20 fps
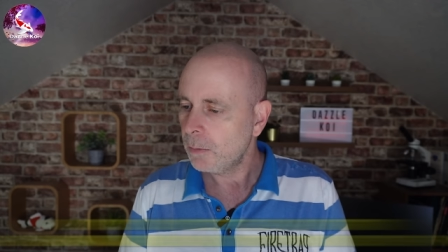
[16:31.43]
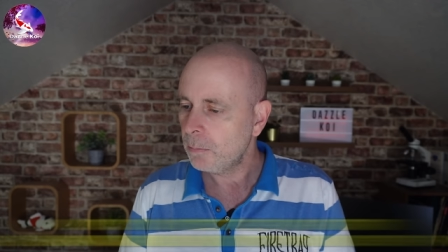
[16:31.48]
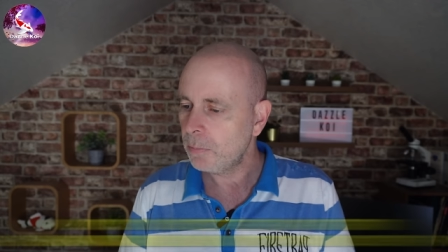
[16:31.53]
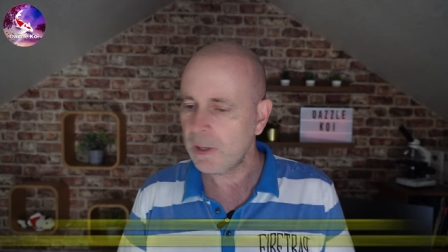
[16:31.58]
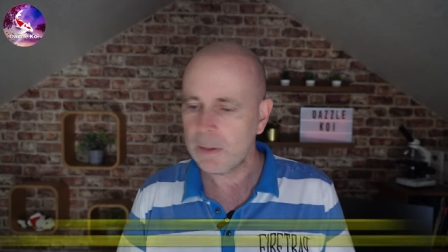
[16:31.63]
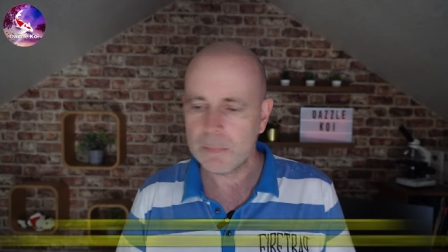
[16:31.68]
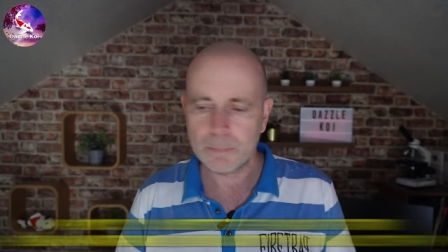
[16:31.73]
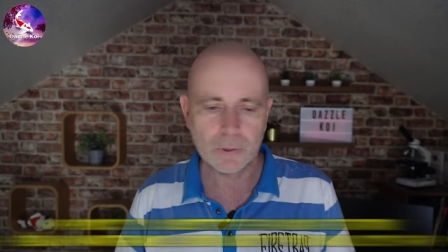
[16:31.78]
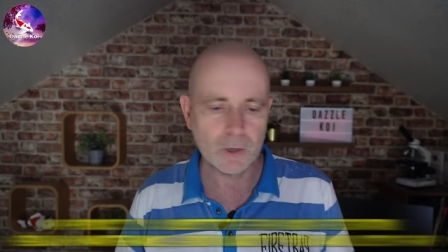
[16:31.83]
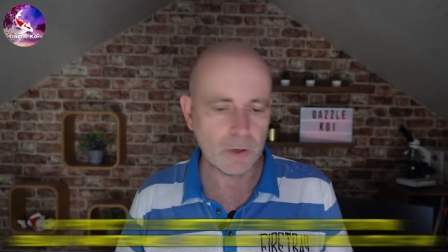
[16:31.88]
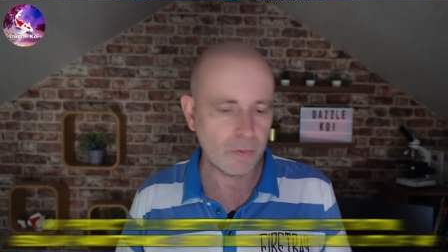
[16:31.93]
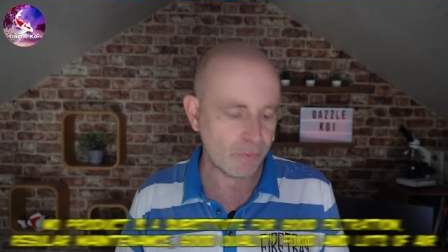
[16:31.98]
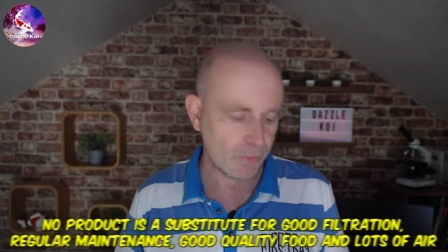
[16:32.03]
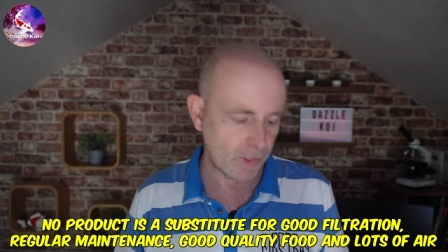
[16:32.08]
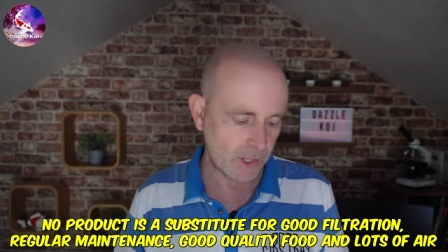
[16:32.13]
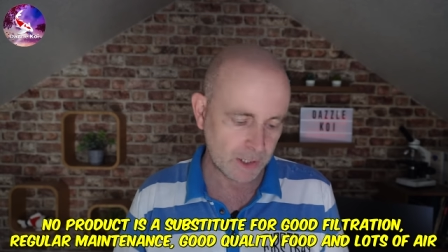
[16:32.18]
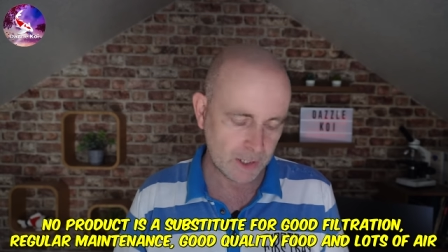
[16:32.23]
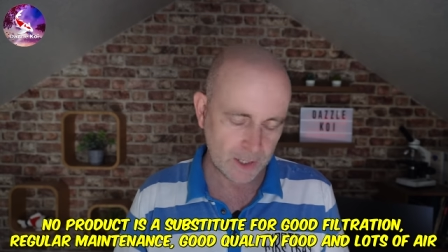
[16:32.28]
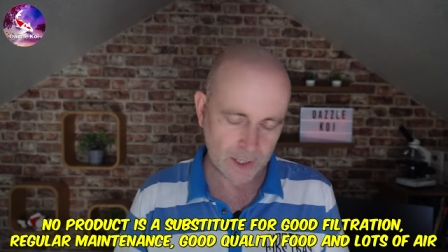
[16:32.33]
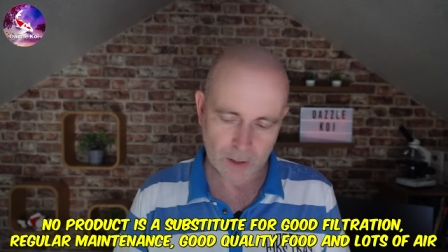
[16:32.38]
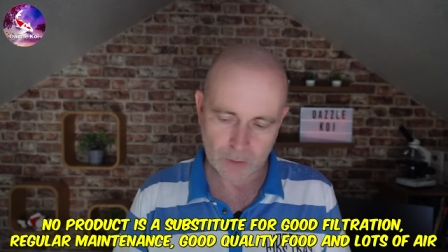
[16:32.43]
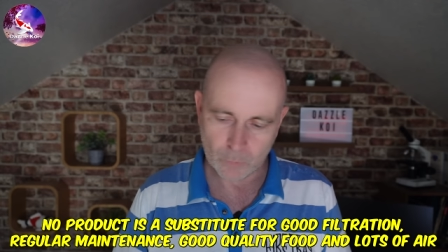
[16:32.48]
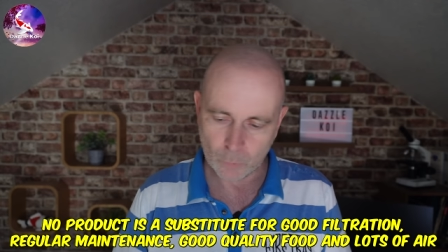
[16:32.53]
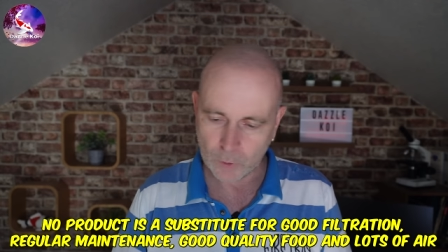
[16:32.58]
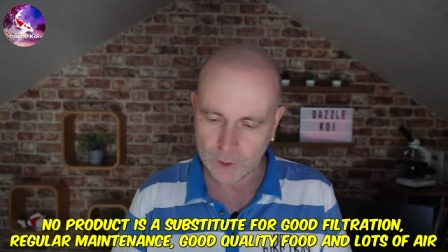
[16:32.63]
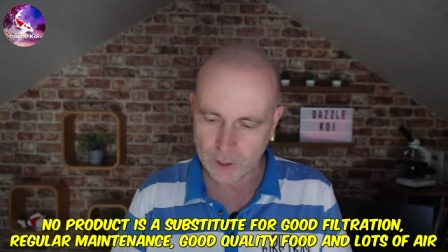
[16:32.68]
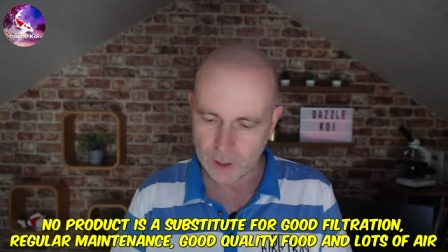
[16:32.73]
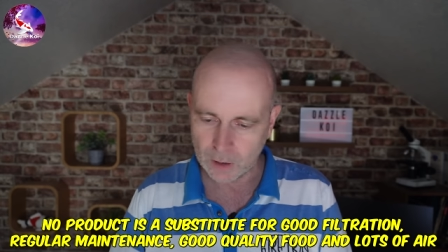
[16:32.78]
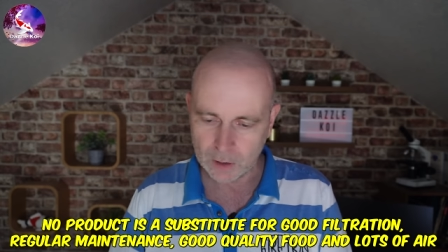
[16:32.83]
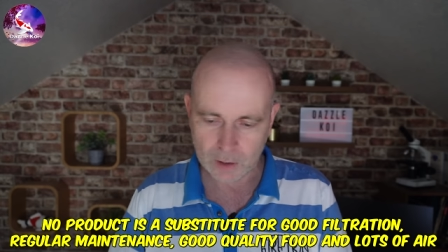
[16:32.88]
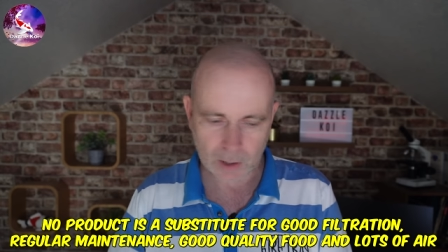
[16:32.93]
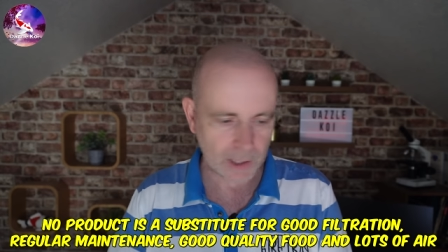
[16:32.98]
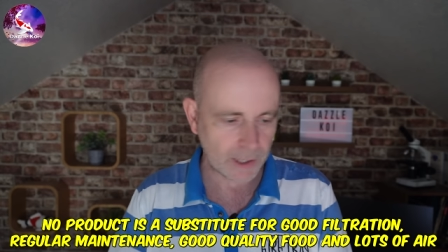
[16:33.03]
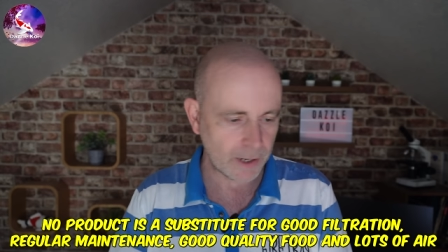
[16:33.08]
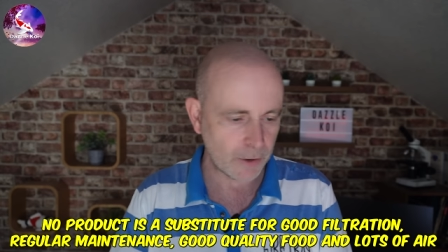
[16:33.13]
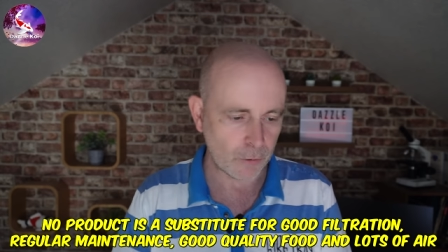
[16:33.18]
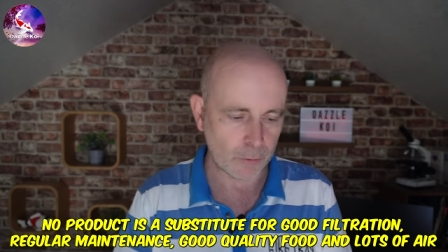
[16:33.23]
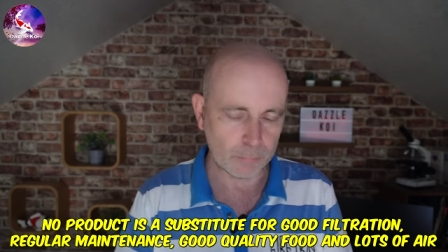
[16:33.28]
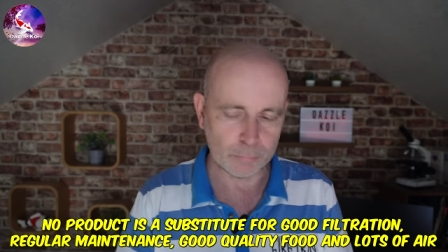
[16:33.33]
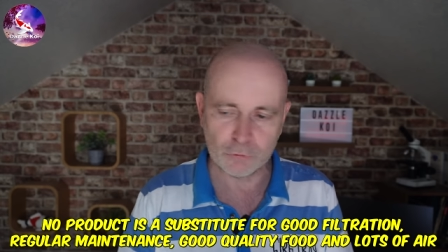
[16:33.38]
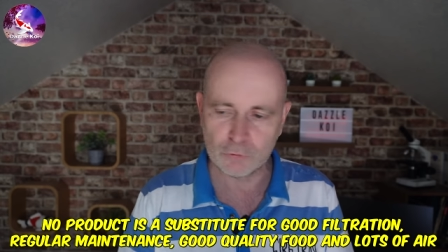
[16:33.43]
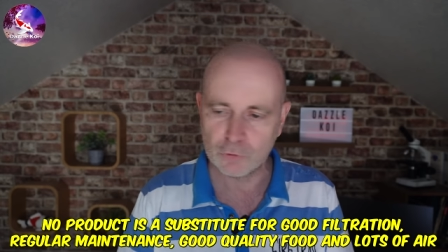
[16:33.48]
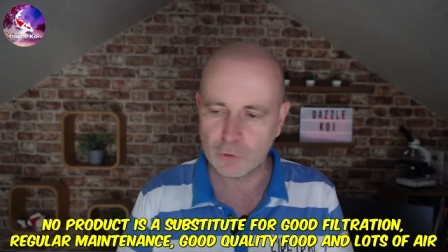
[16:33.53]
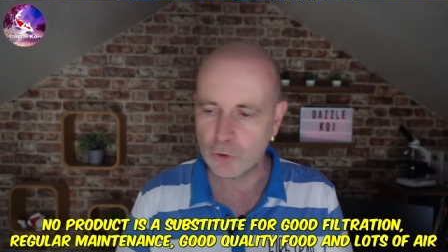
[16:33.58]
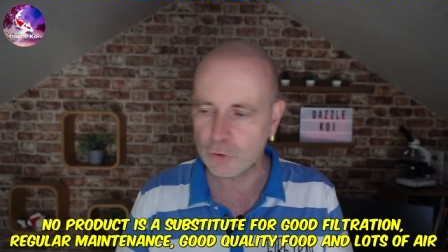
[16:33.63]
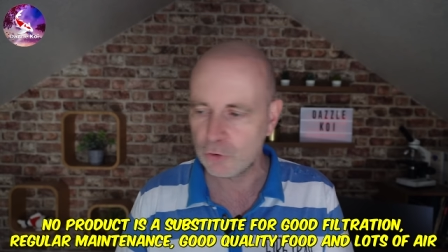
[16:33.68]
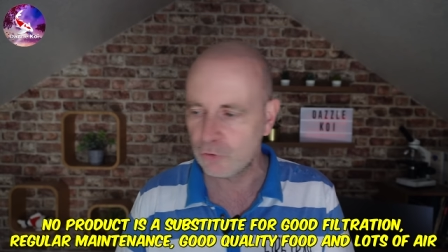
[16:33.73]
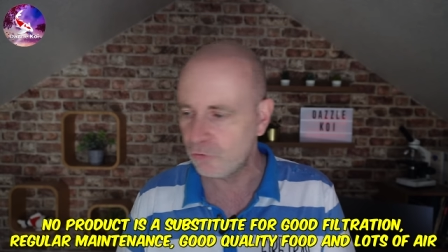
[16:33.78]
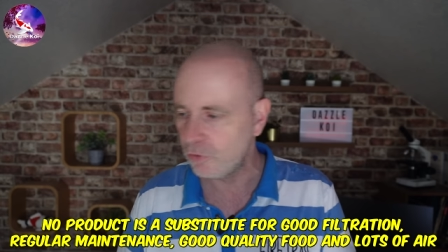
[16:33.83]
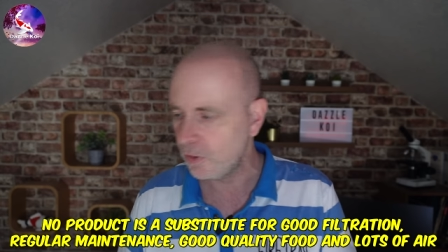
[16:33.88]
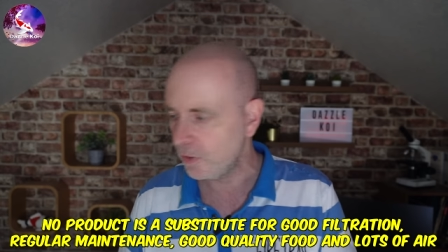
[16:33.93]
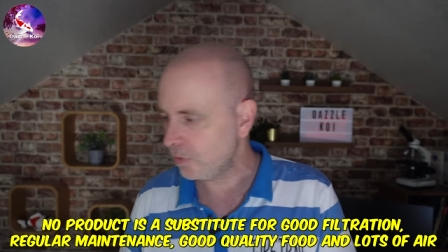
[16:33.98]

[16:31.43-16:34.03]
People think it will clear up sludge.